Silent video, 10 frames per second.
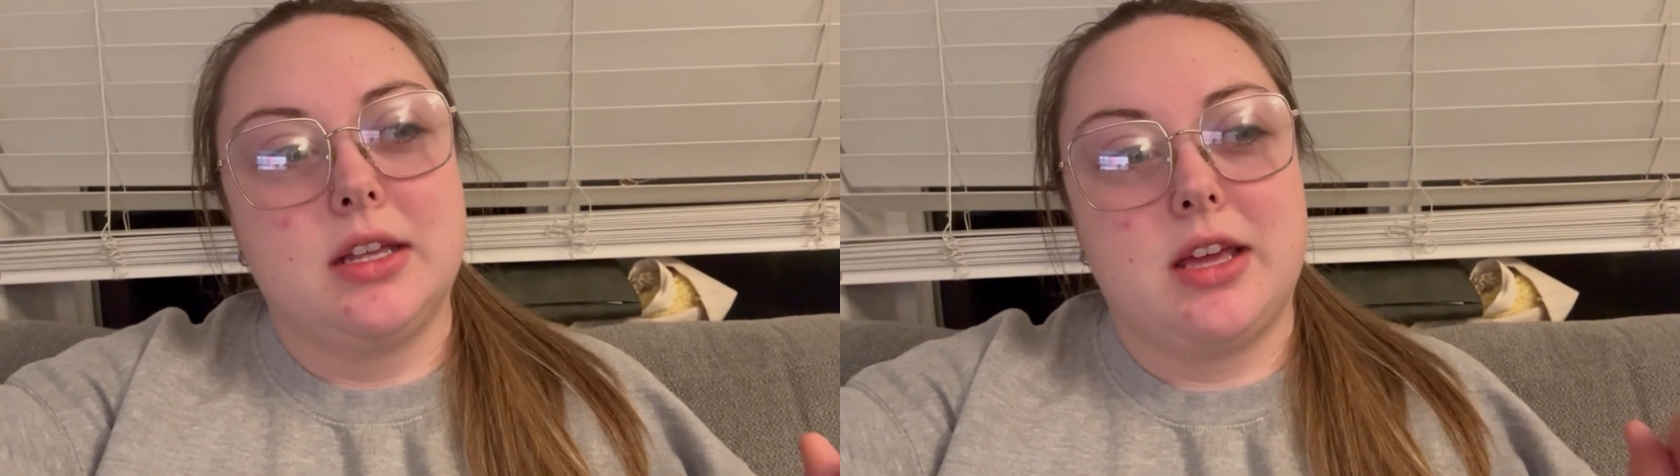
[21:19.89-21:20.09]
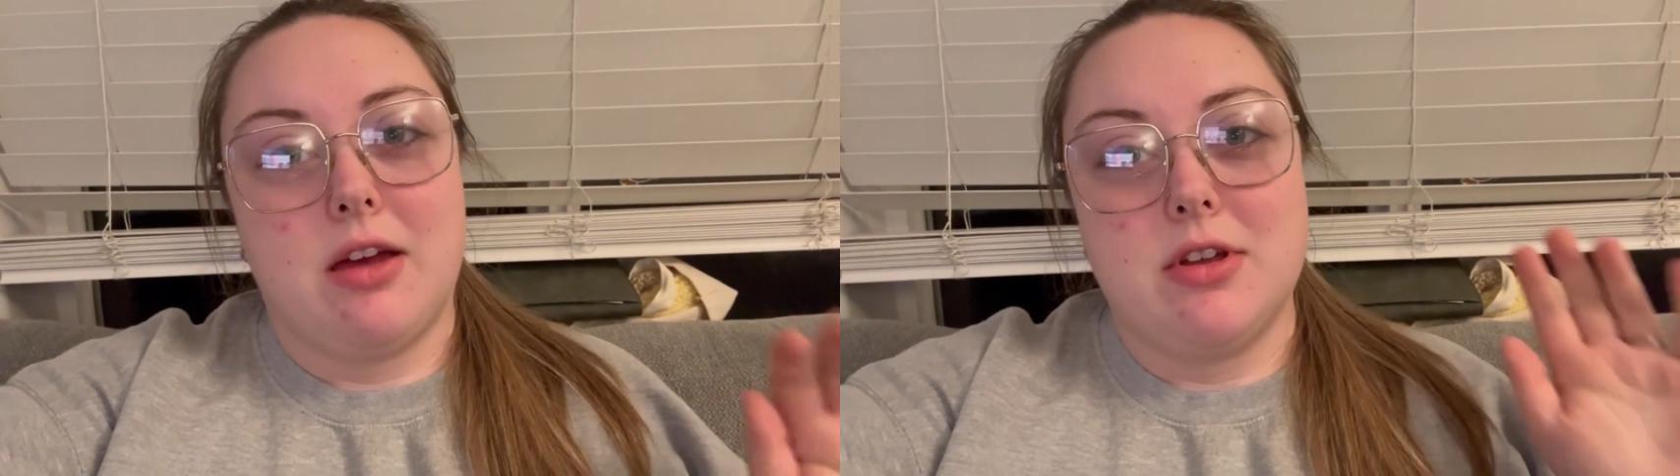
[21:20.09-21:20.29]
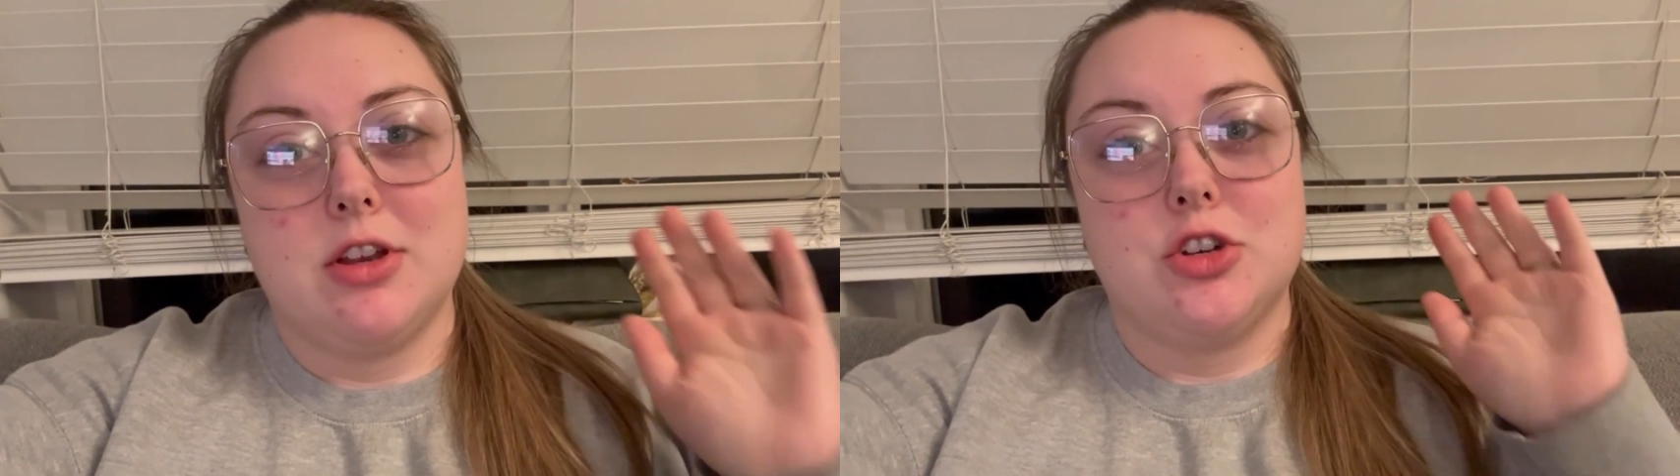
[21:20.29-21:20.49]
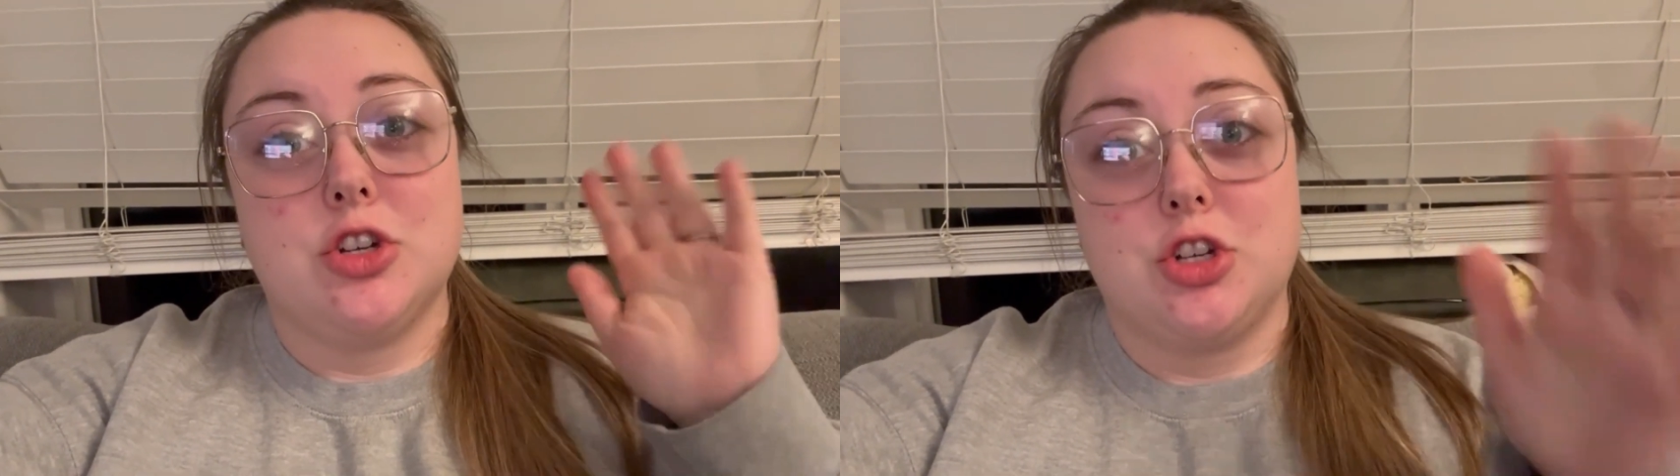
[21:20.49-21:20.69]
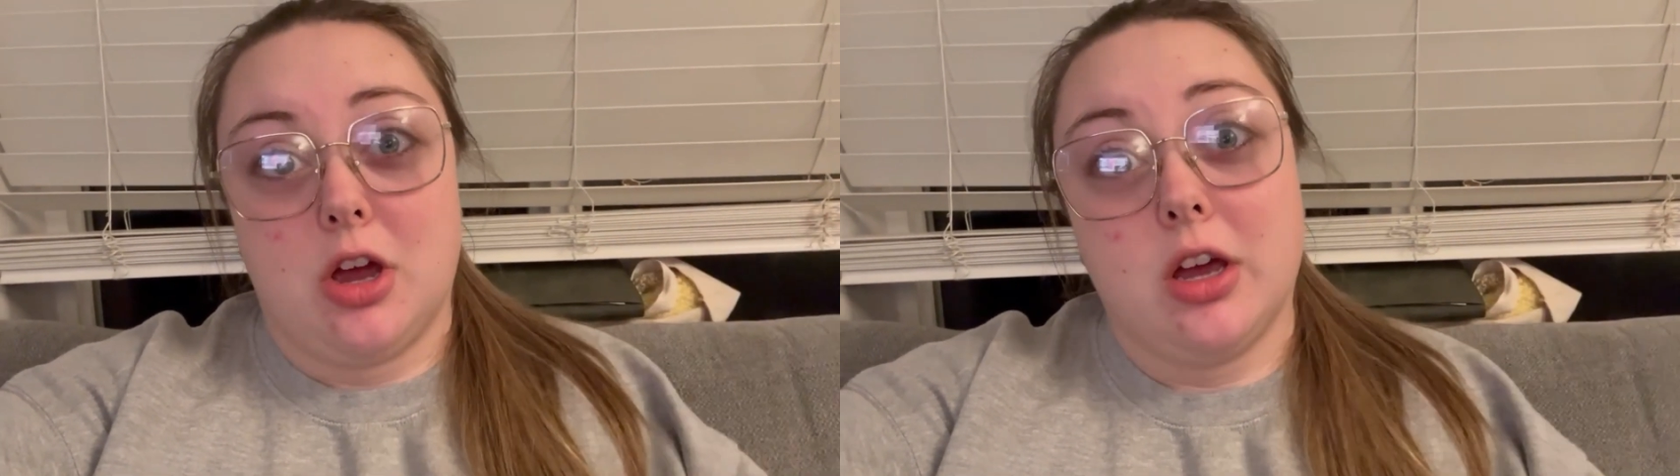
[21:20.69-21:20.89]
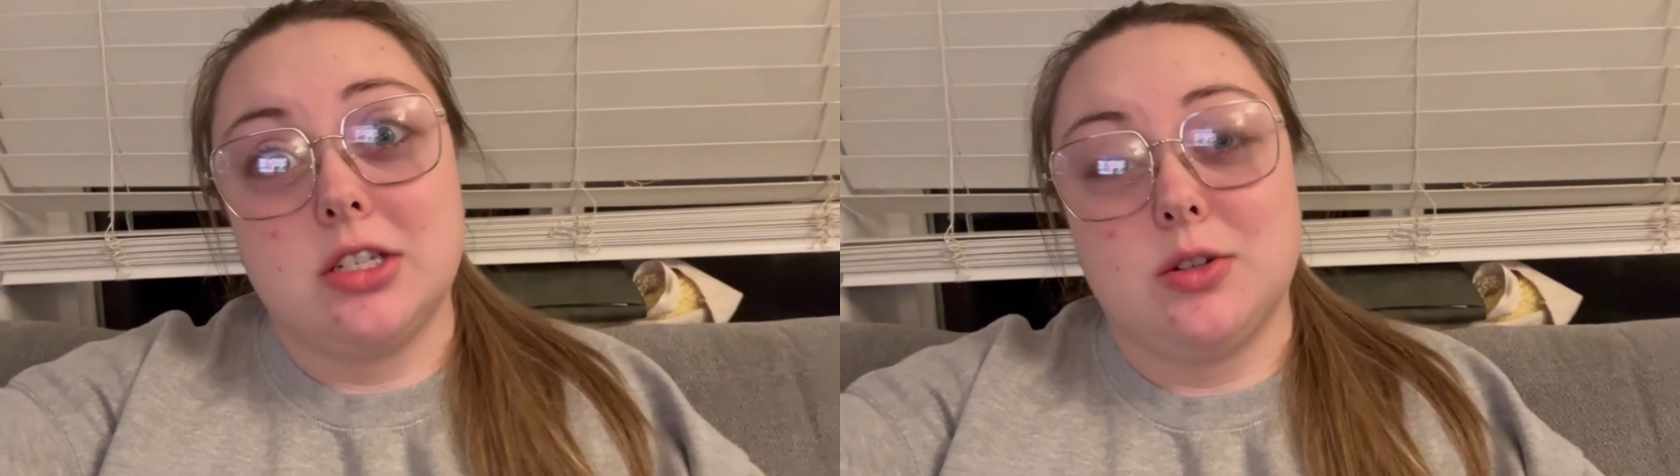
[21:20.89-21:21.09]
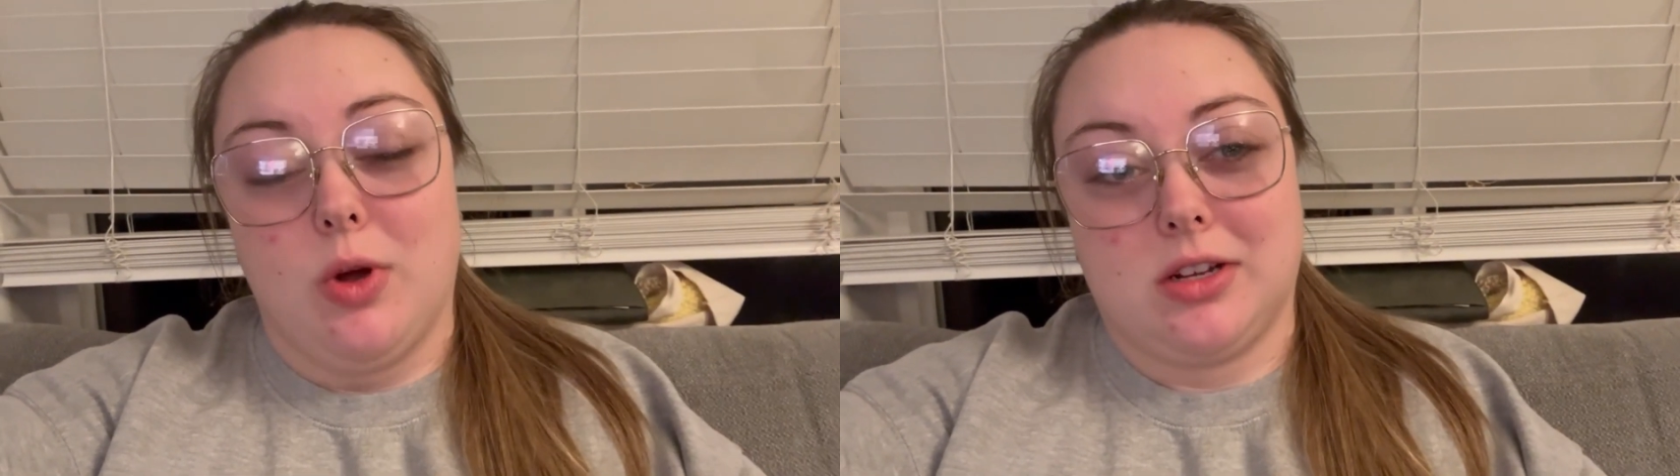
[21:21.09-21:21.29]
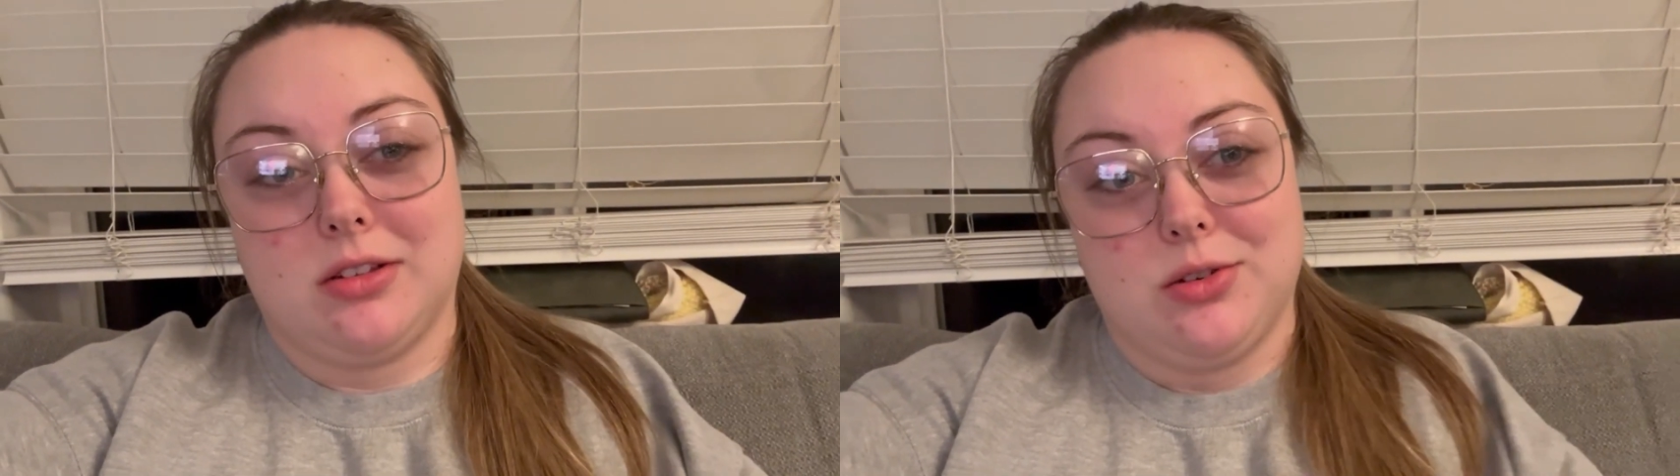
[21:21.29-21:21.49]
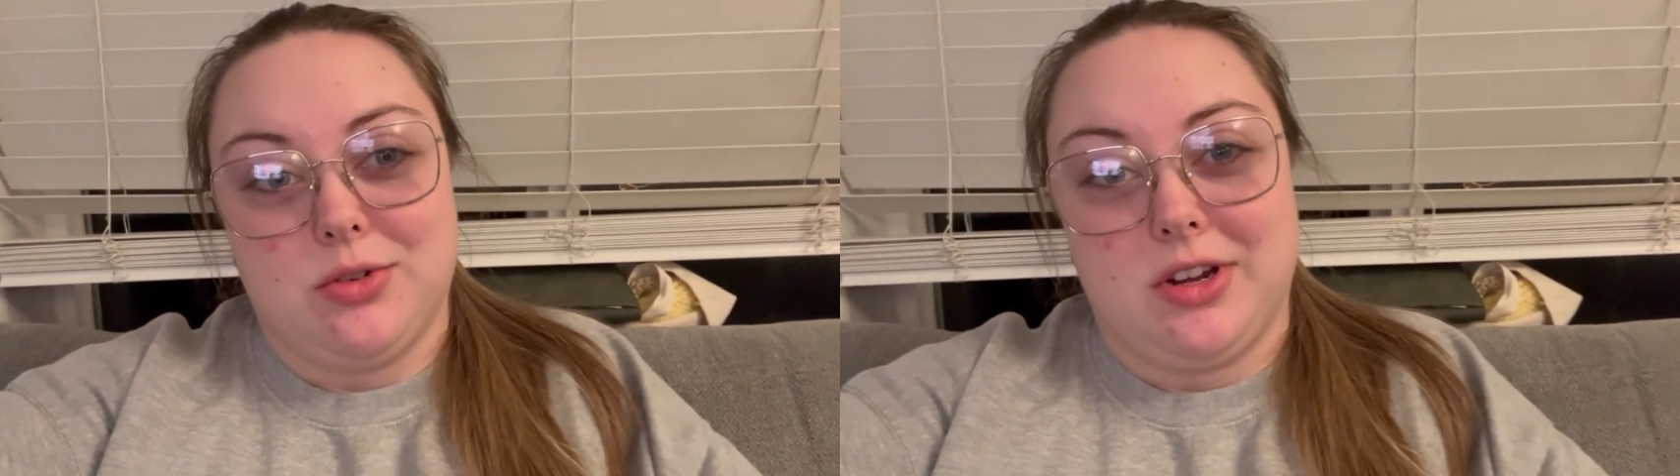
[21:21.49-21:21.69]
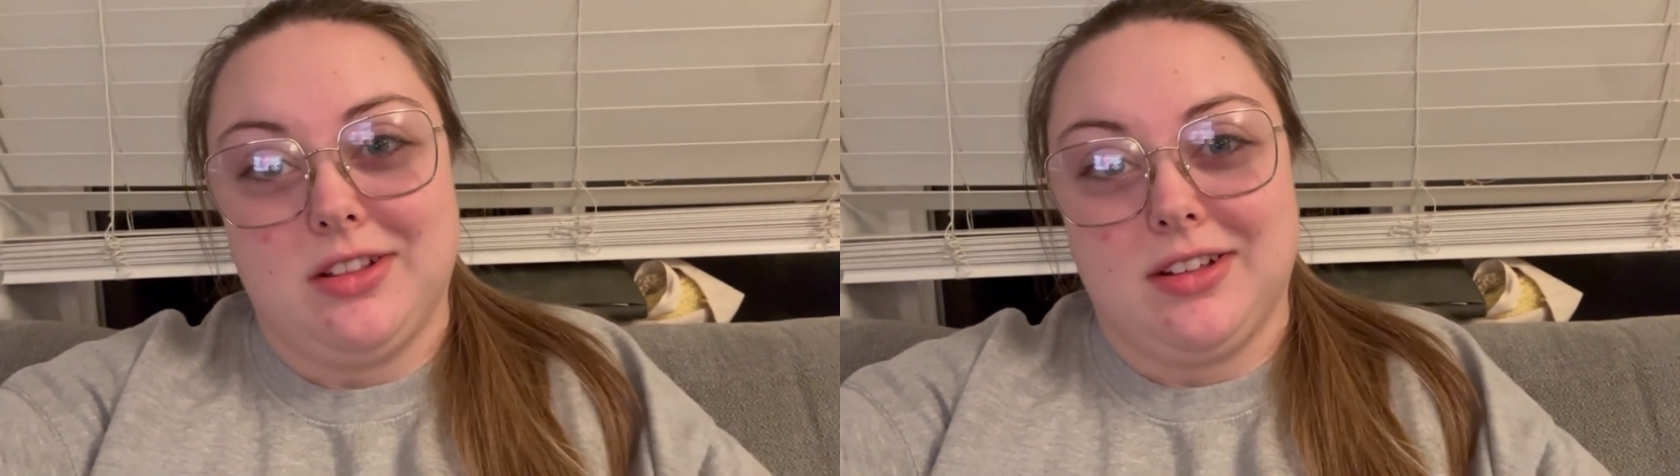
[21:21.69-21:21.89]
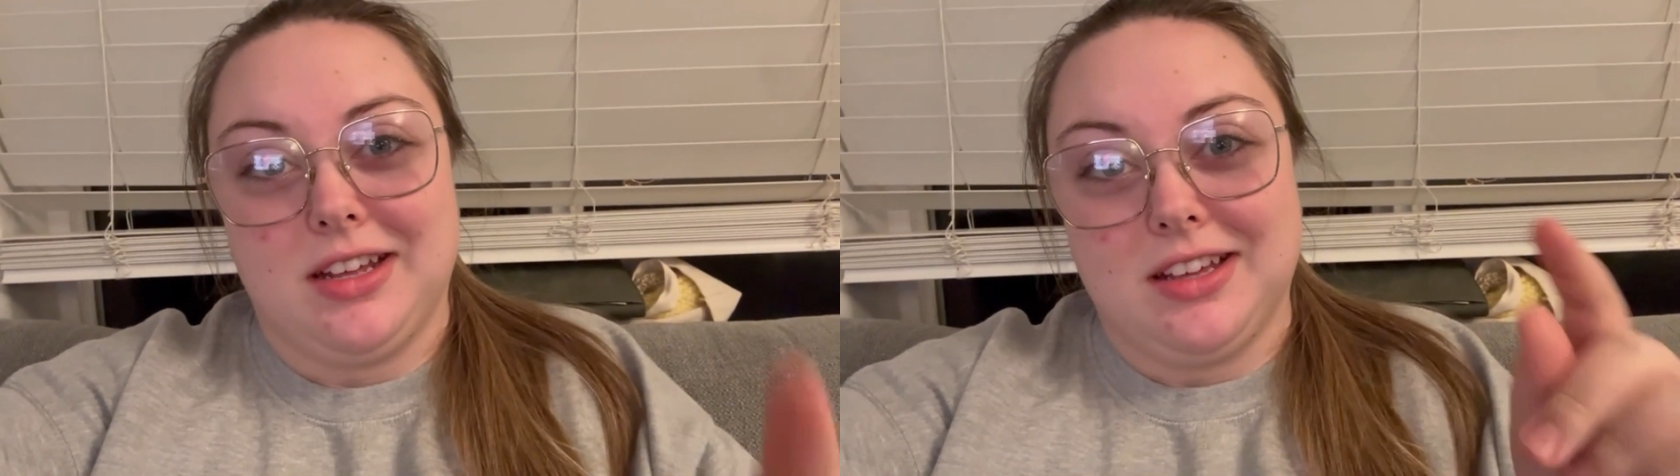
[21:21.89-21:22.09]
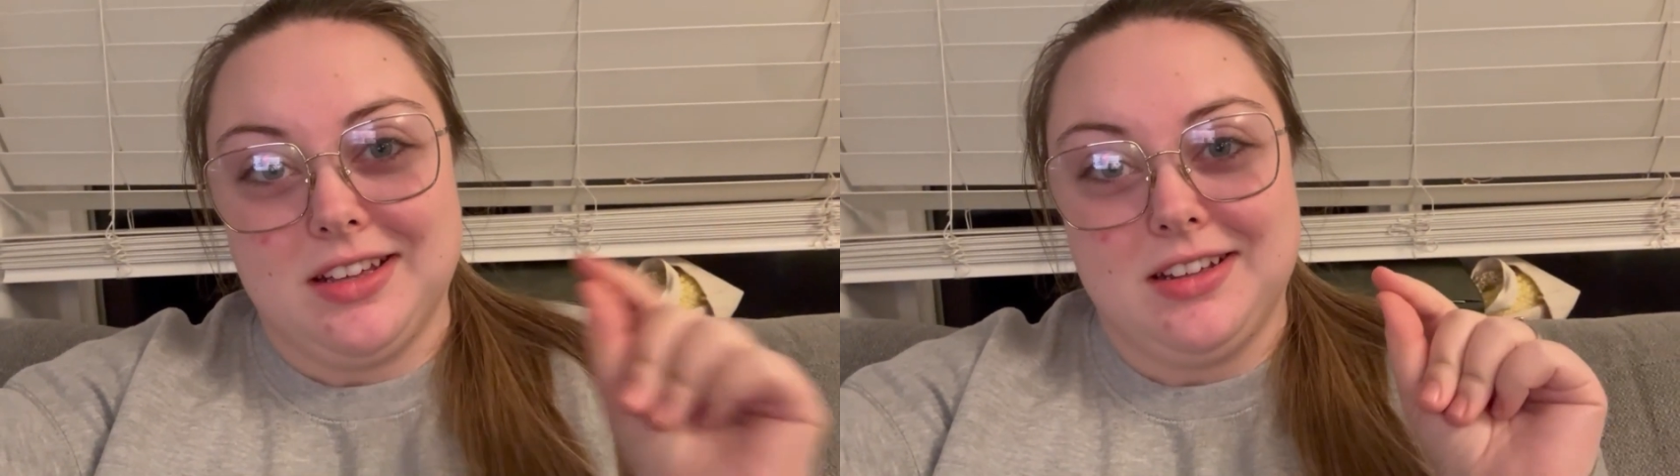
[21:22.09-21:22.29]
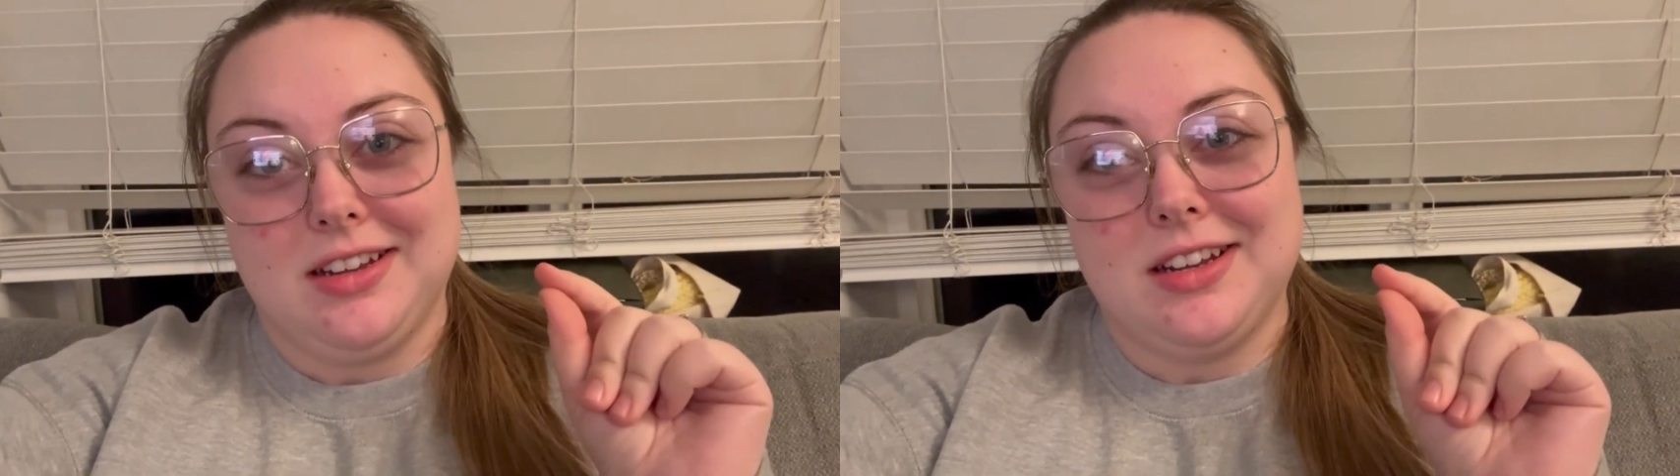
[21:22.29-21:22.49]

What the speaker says: Kevin just walked out the door. He like